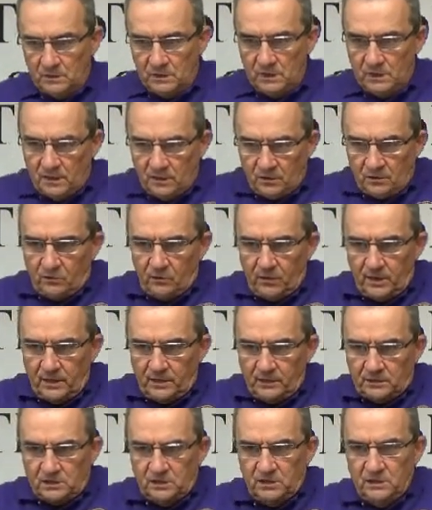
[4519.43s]

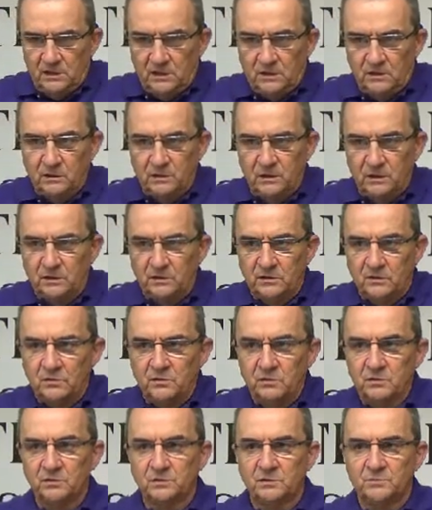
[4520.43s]
integrates, inter,
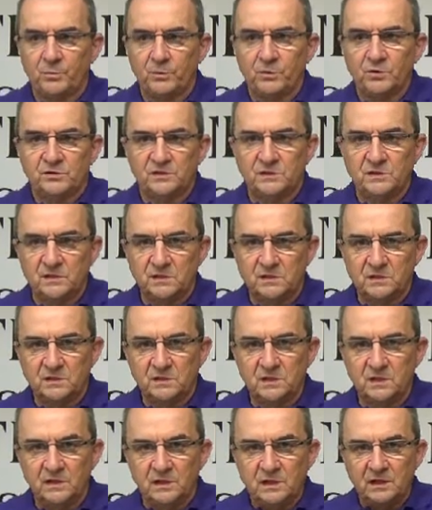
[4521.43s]

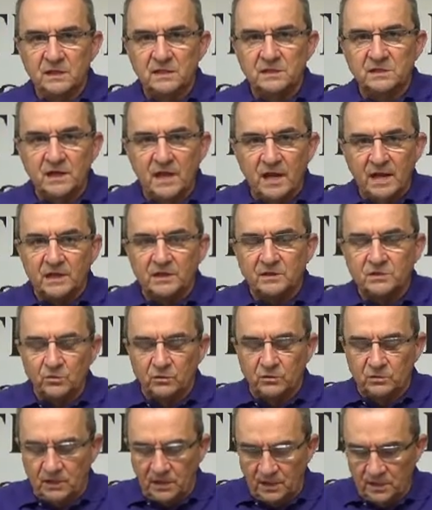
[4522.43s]
intersperses these
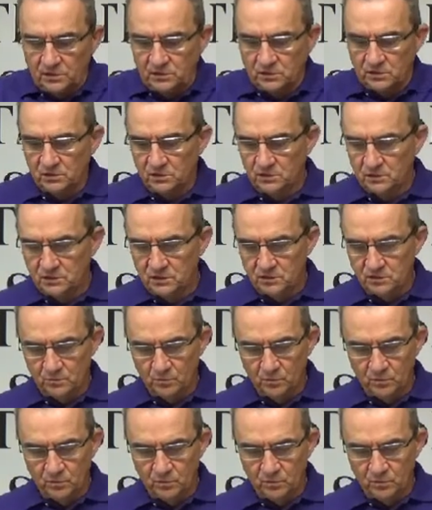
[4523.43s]
exhortations